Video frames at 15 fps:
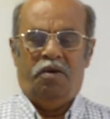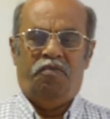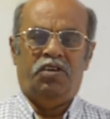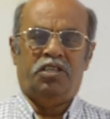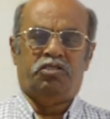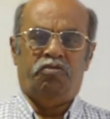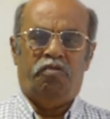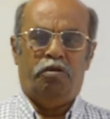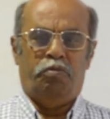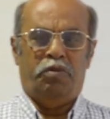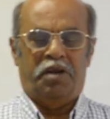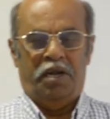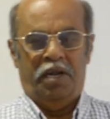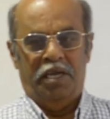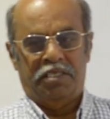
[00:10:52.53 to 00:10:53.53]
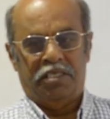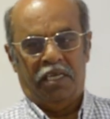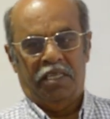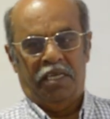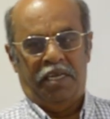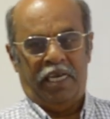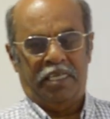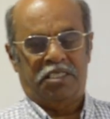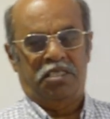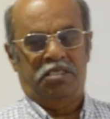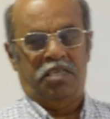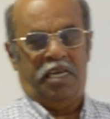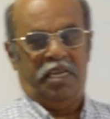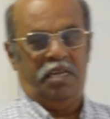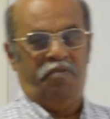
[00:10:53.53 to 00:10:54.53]
which we will be releasing in the next
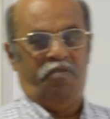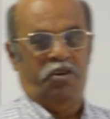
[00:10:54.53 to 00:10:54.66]
channel.